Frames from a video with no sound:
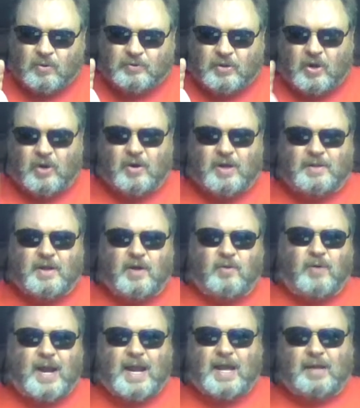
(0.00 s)
during the
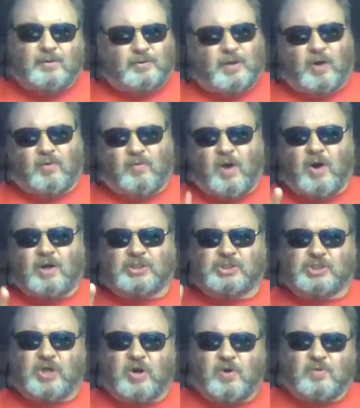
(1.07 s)

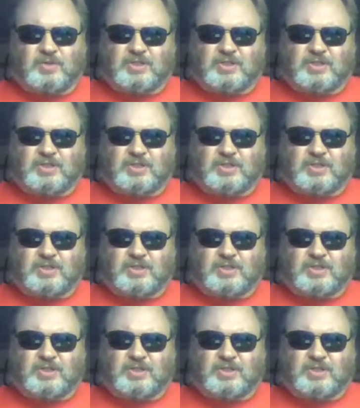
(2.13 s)
Rauncho